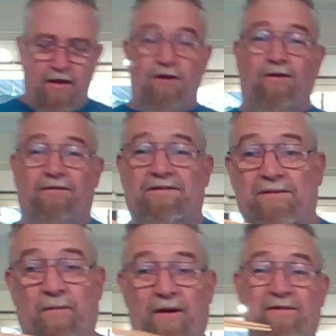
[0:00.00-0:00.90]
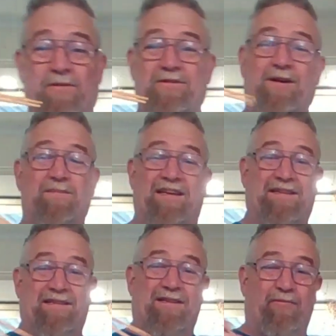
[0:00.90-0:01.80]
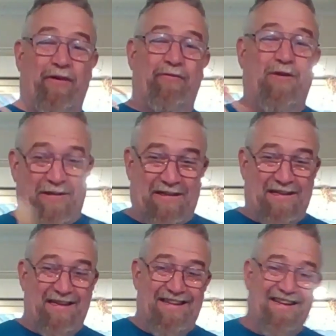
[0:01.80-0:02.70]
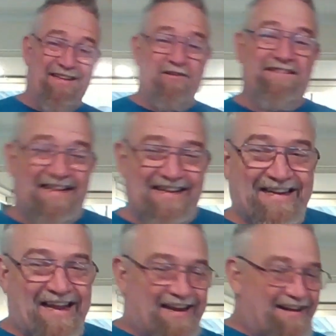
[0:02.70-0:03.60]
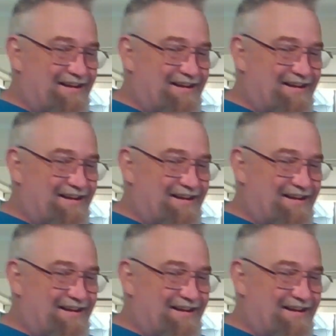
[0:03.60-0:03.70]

Look, disposable chopsticks that we've washed and are using again.